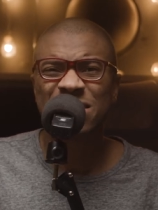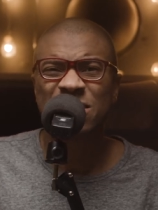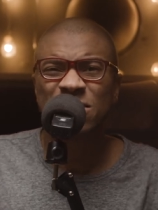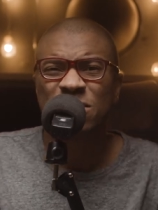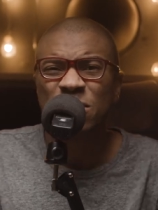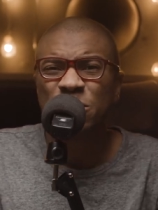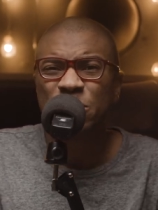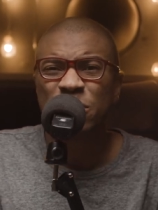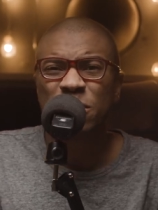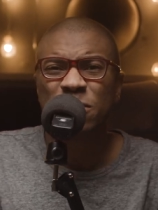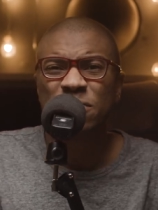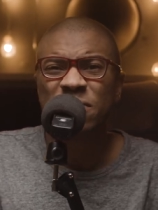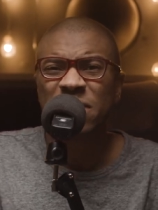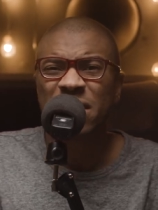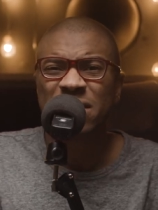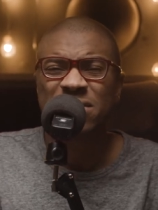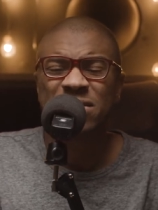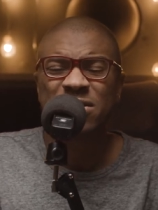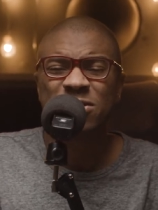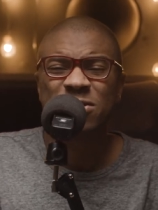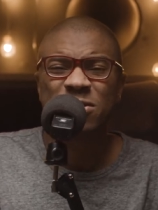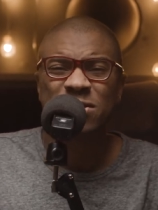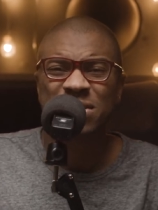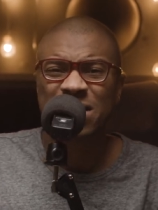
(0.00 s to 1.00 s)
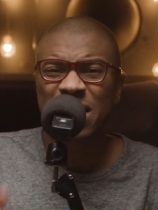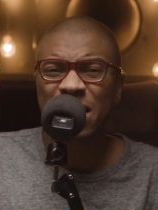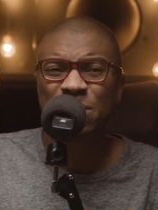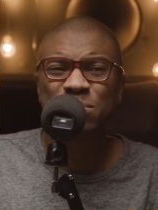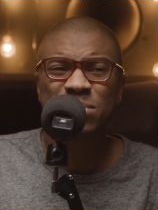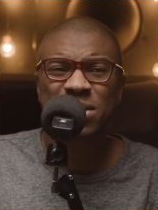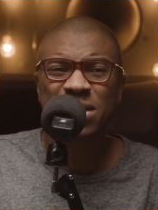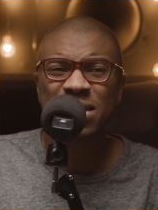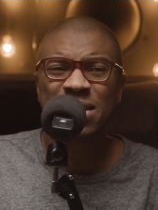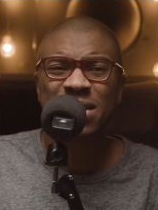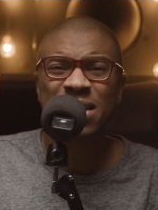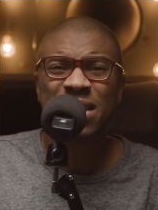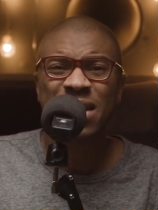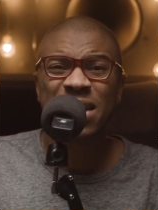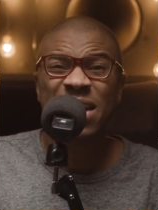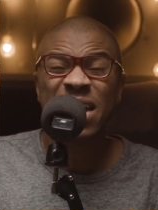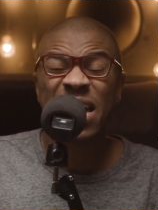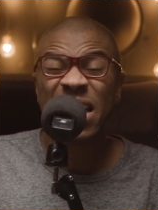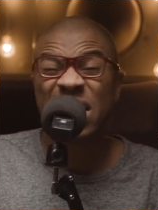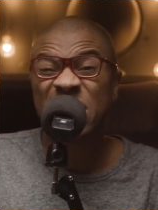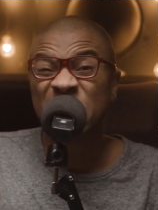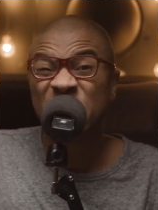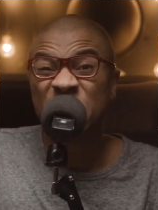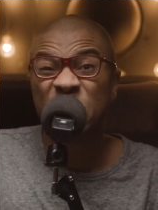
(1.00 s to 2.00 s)
Their profile just looks empty,
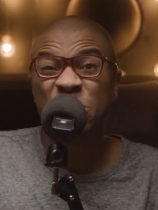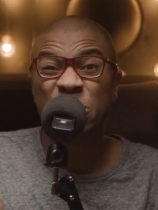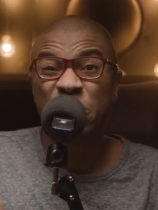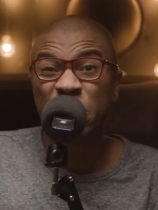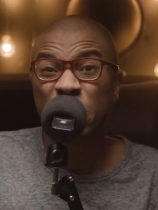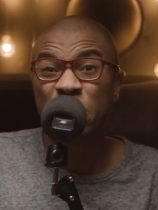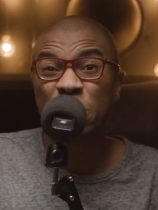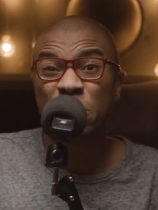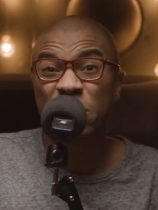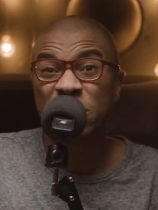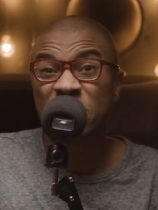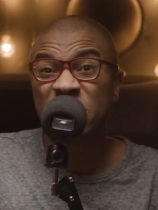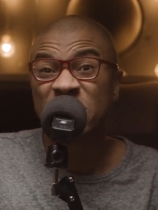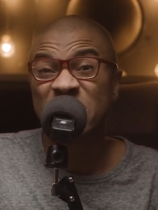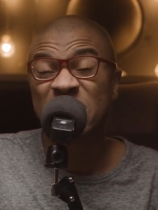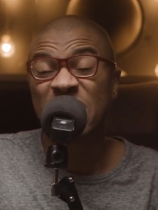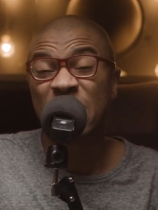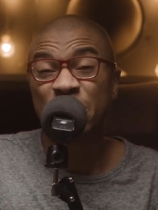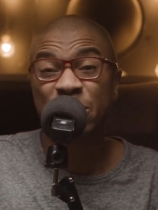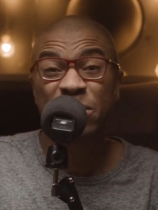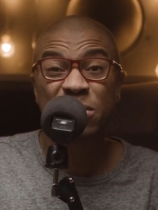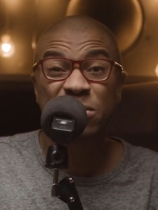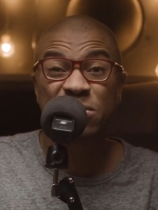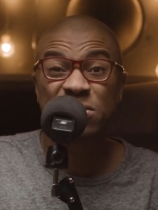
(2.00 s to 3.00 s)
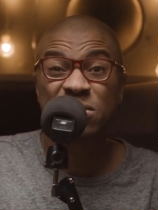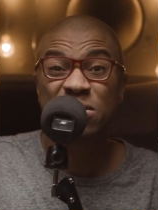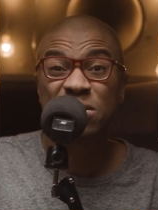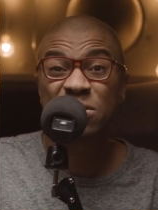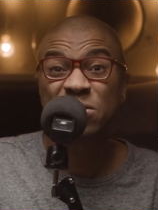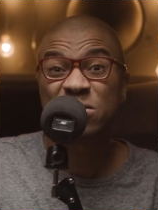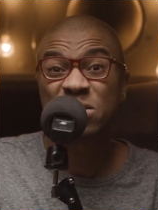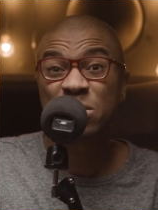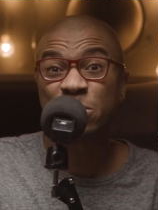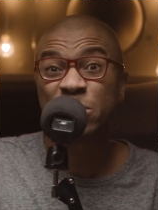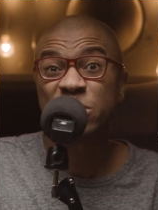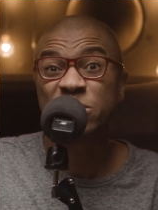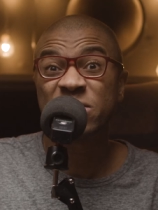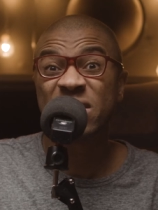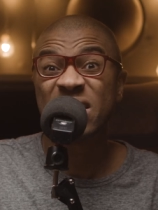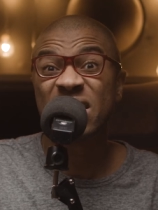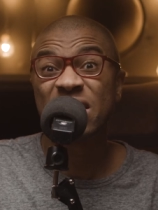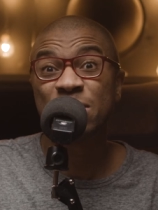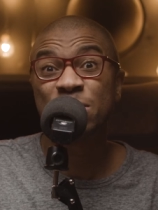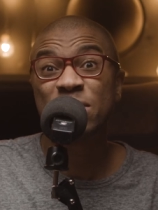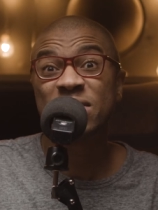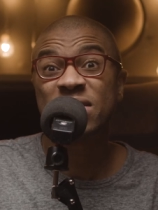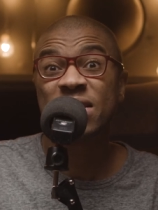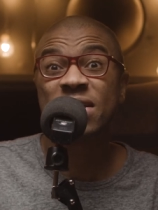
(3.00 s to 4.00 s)
and you don't know whether it's that person or someone trying
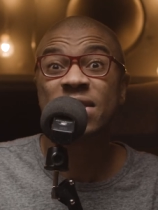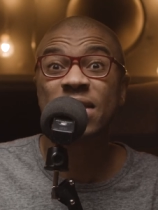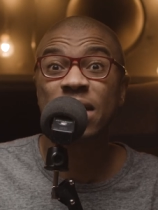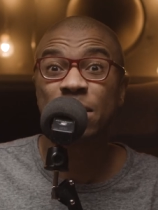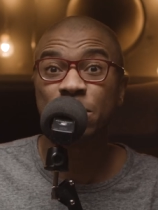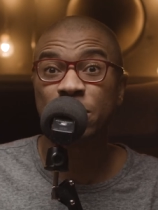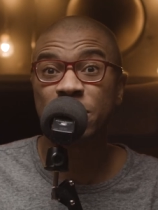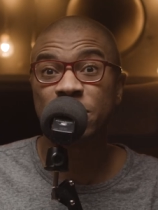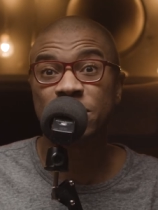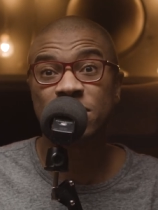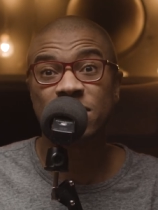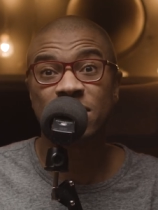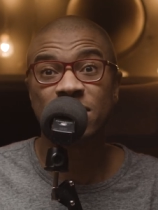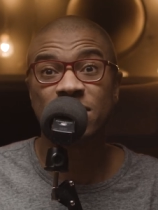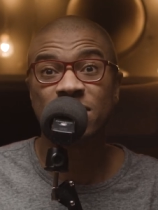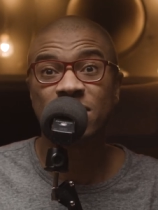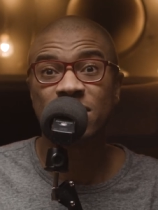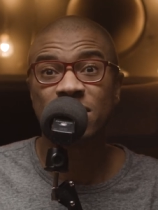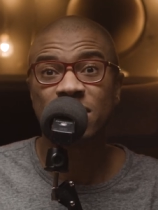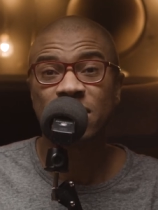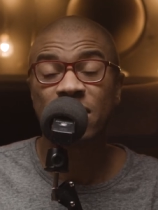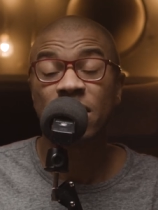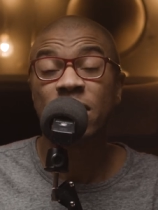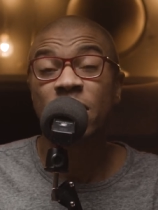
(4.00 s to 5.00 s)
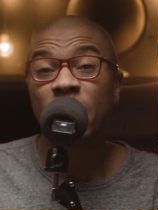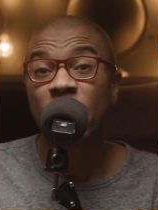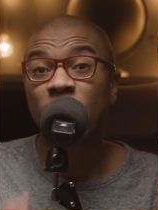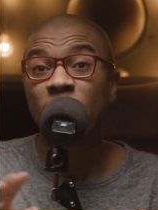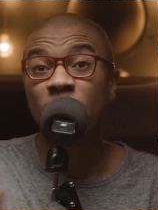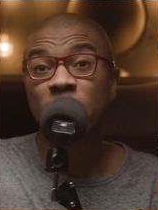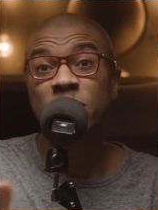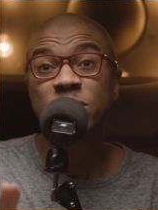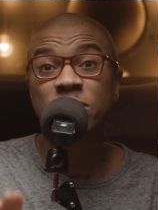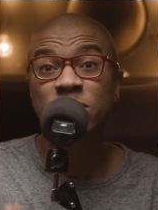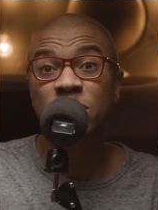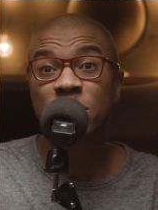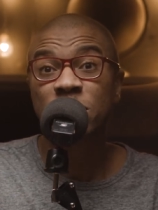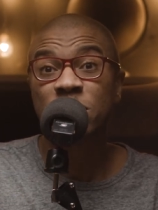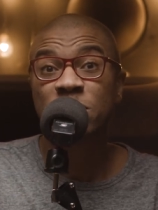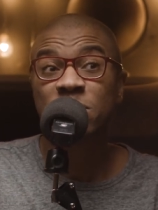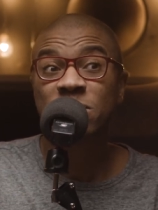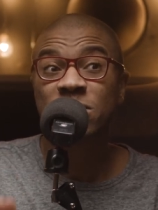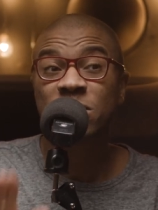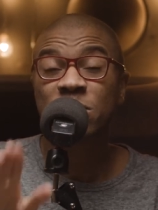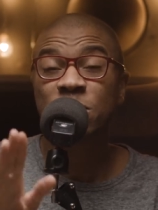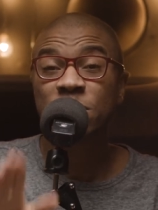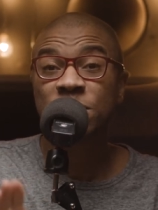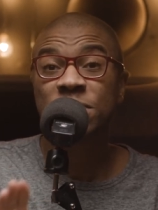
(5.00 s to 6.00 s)
to imitate that person. Also,
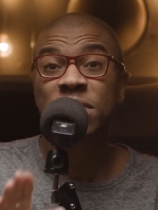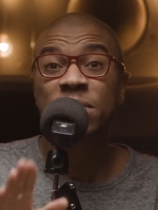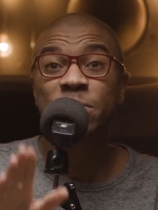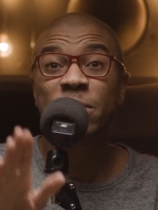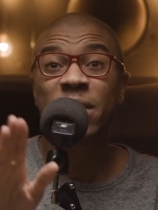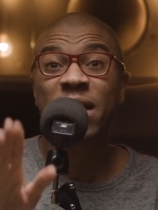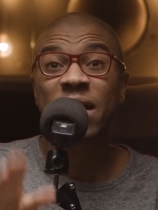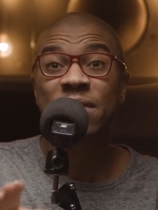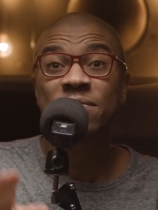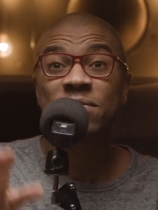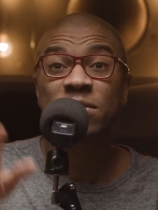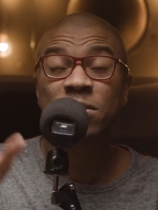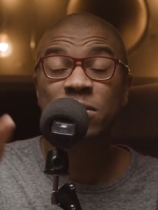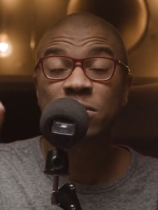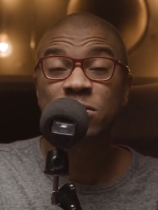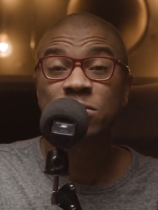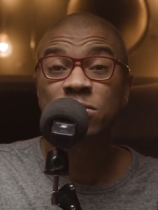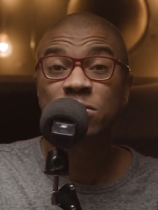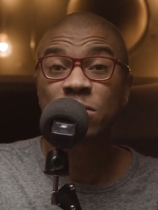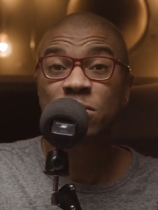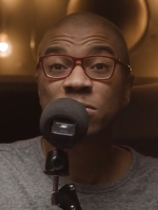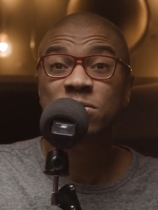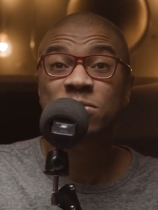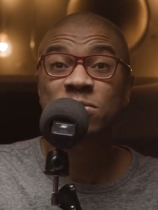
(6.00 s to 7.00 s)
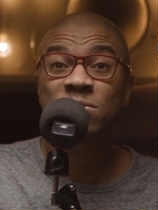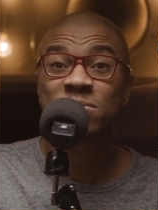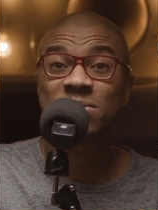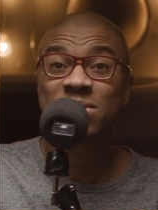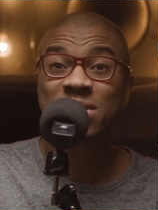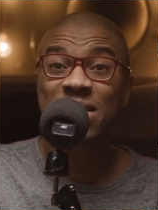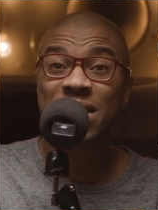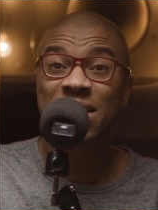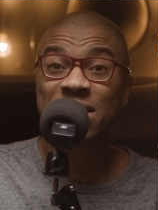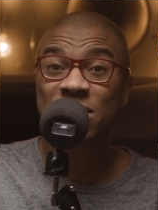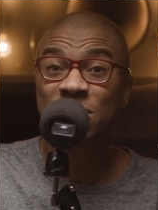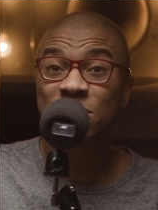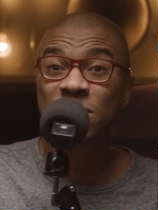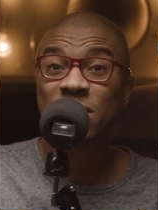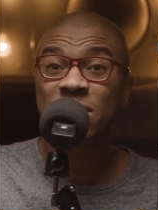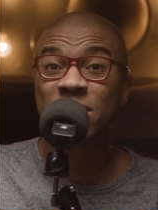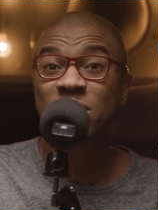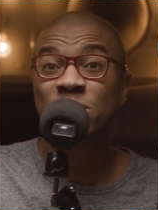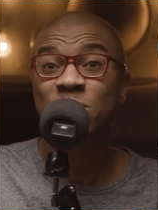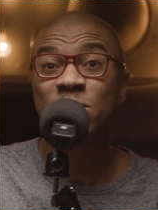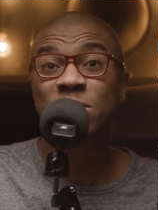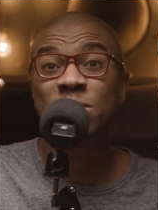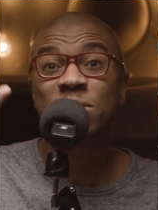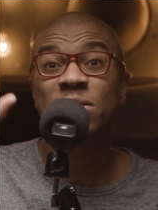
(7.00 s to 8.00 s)
the cool thing about having your socials
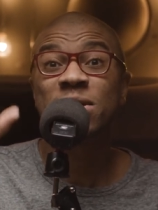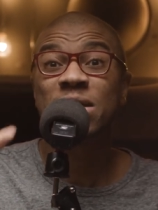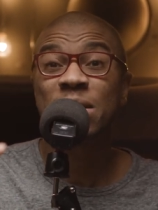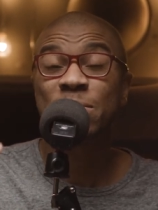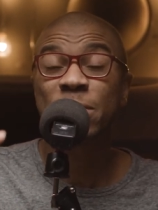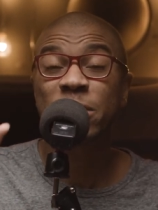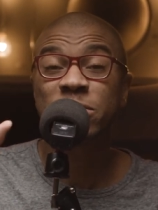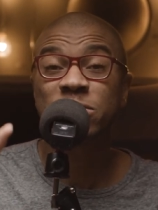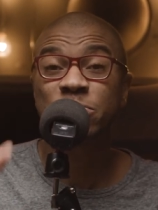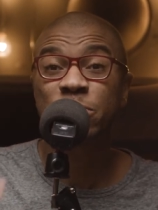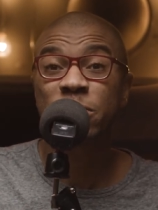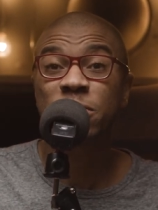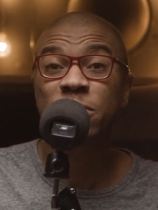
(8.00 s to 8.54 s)
integrated with your Clubhouse